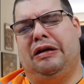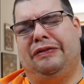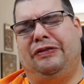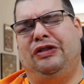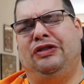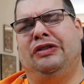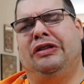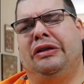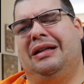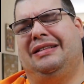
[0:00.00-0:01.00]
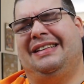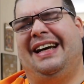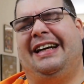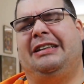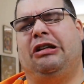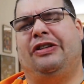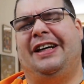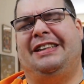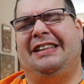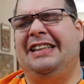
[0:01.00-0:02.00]
a few selected
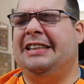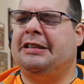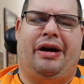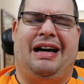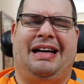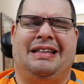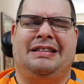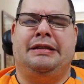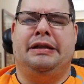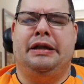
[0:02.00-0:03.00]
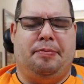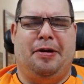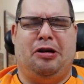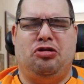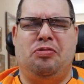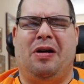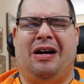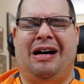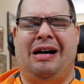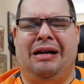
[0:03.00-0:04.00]
races and Mick
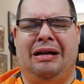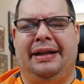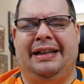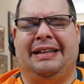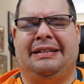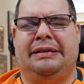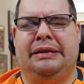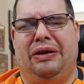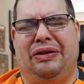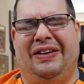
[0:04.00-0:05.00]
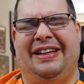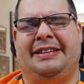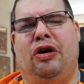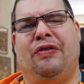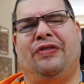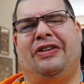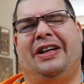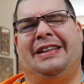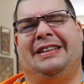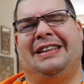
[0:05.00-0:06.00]
Schumacher does the rest of the
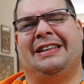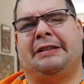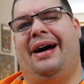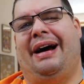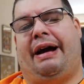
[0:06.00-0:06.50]
races,